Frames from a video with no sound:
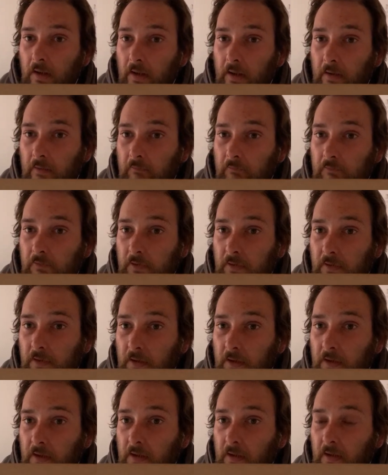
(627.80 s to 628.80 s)
it
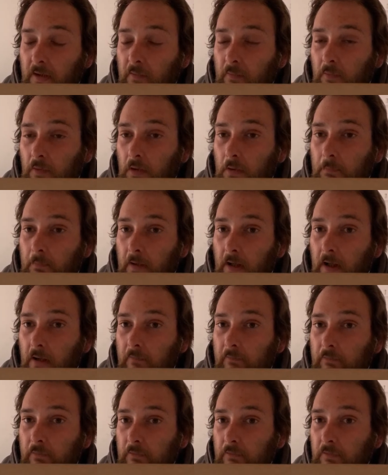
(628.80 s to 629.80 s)
really is quite a
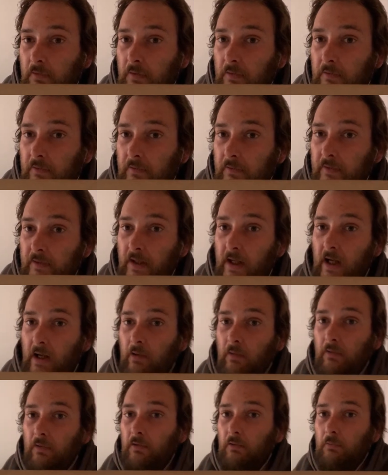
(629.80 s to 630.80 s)
powerful drug. You can get
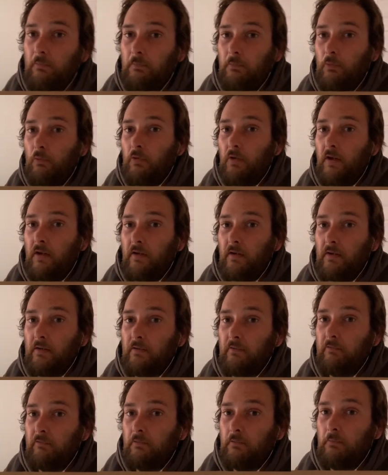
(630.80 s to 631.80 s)
alcohol
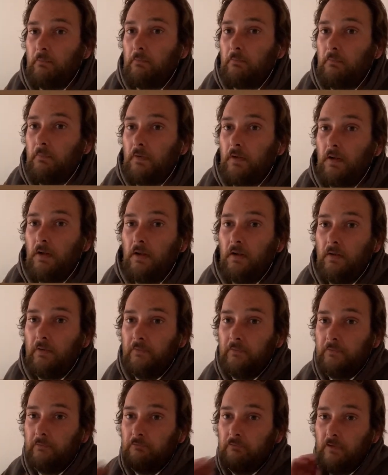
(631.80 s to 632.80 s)
poisoning from
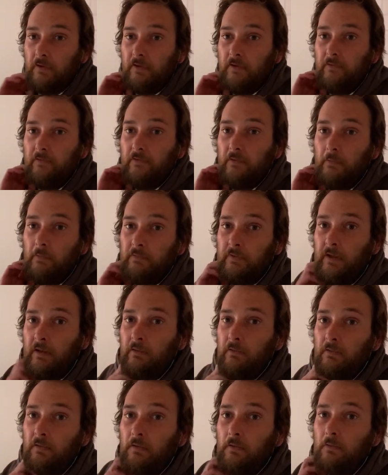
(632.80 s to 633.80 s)
drinking too much
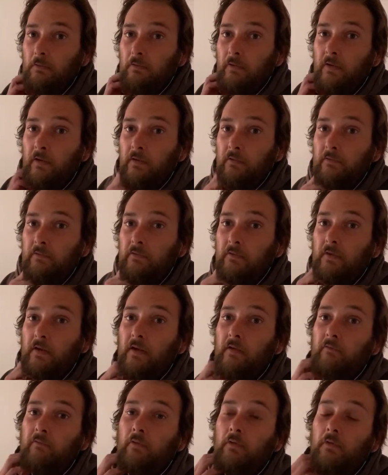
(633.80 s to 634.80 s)
alcohol, such as
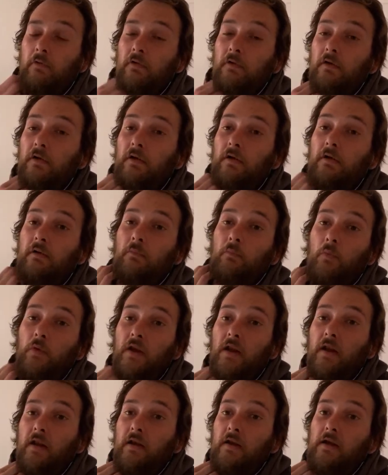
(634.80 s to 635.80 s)
vodka,
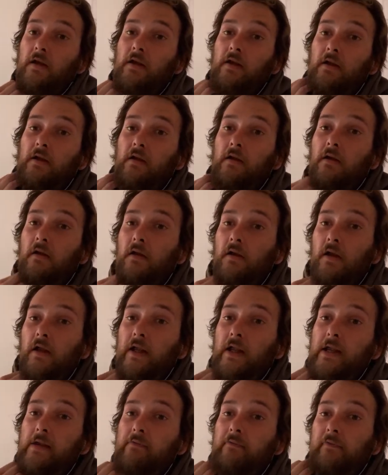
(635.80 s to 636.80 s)
whiskey,
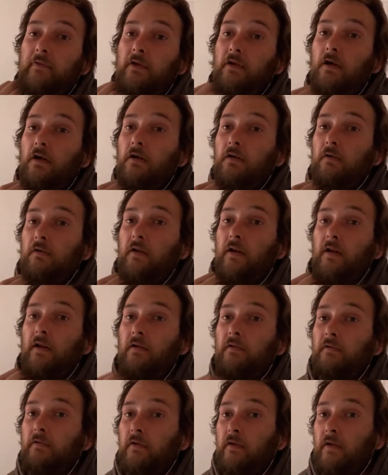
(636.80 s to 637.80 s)
even lagers
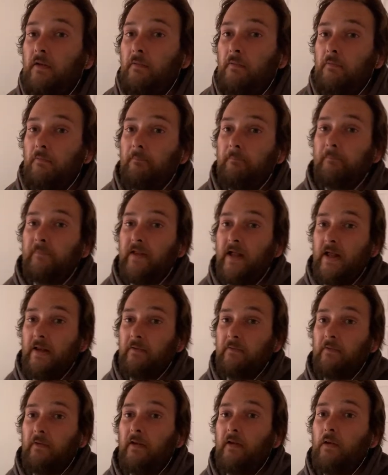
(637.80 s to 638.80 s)
such as
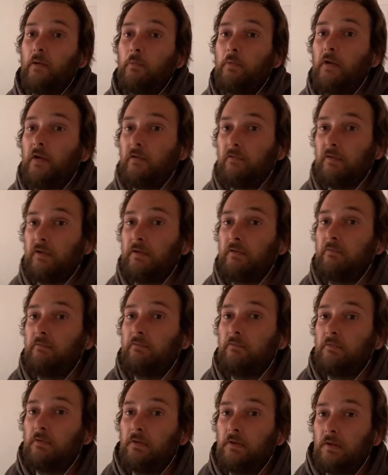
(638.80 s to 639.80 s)
Tennent Super Strength.
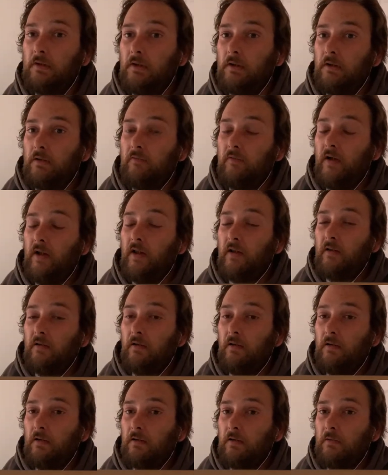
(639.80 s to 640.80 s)
That's
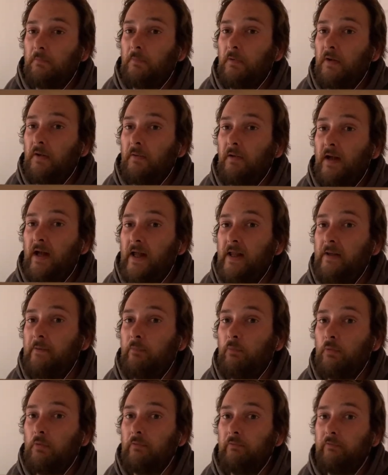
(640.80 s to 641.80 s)
lager, but it's like
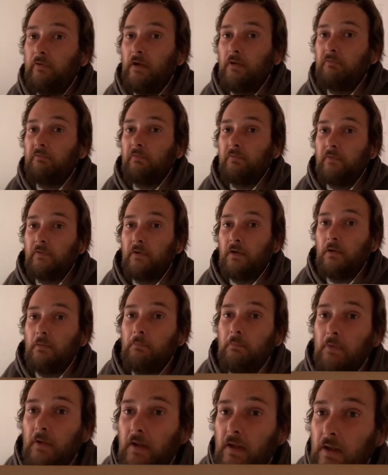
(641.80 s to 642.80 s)
8.5 or
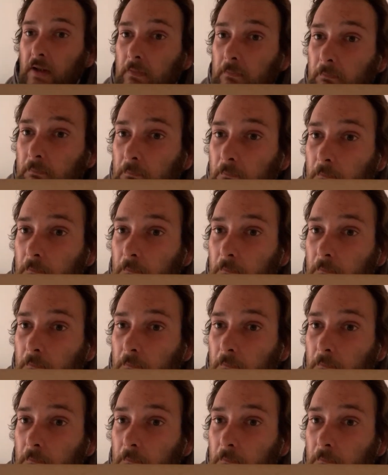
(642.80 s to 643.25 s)
9%.